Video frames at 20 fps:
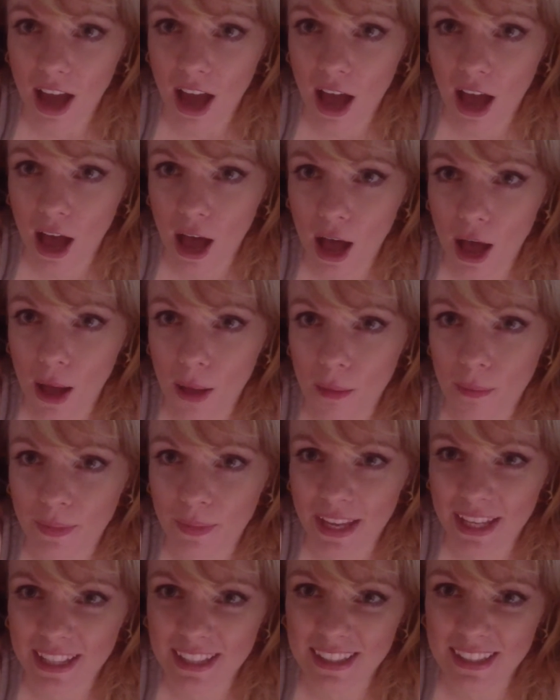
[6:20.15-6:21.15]

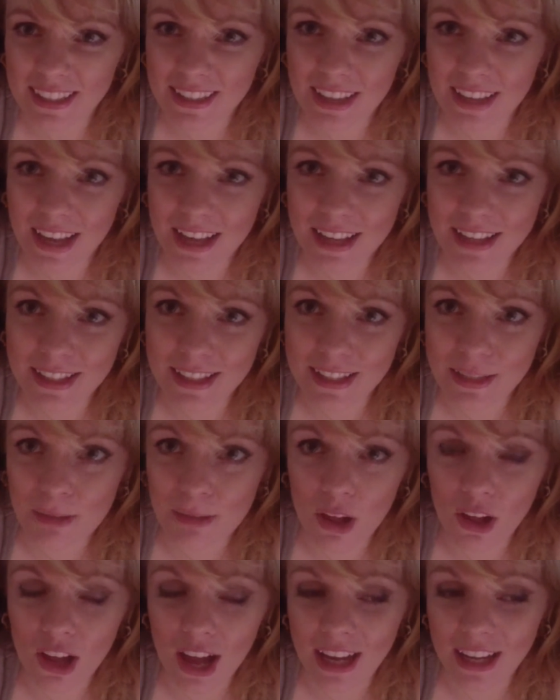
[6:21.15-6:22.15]
It does
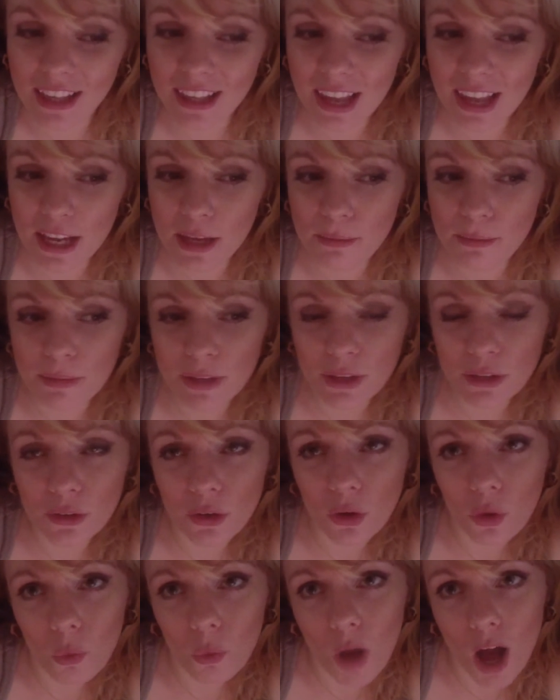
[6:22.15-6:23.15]
smell kind of like
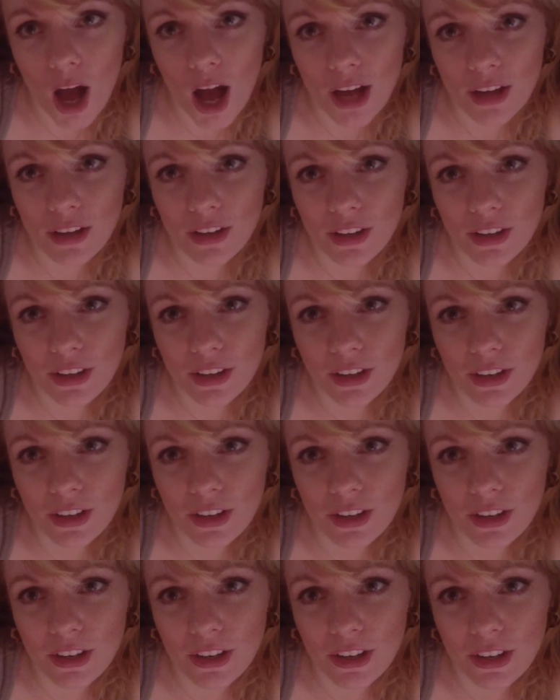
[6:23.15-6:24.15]
mineral
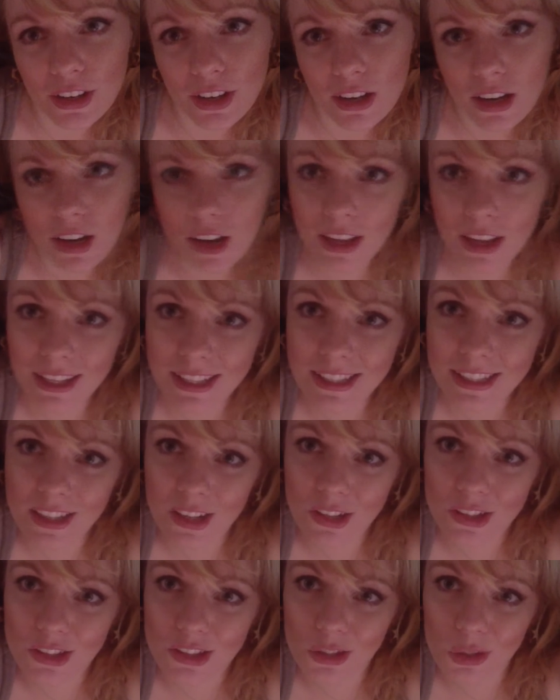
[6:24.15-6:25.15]
water, like
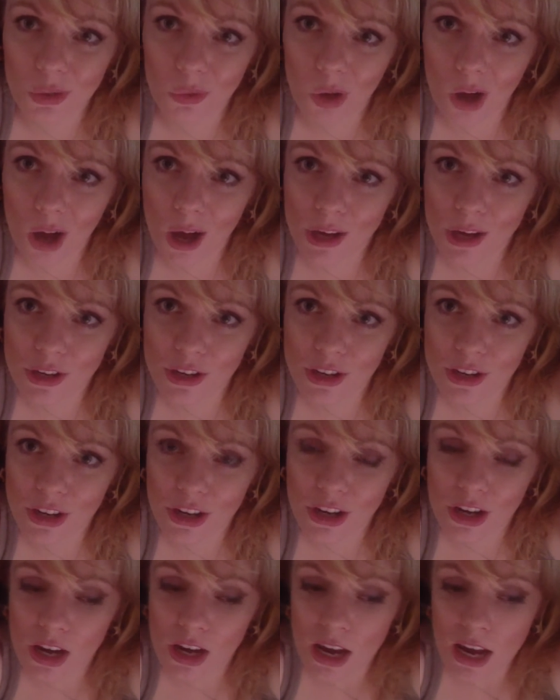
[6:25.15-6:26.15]
seltzer
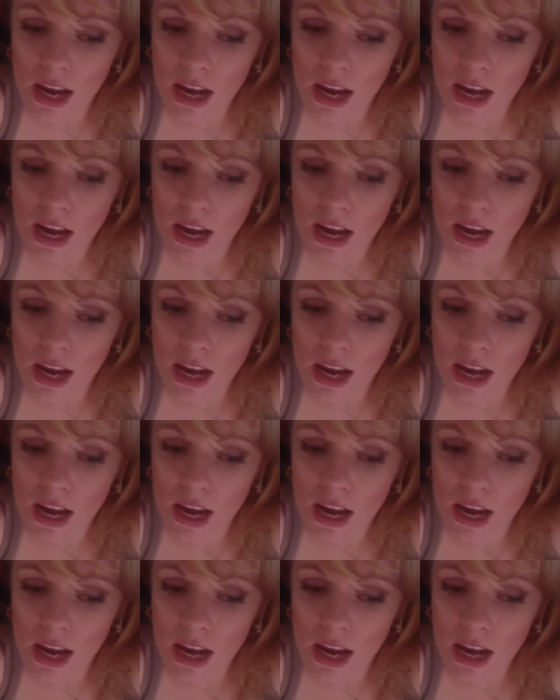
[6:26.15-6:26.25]
water.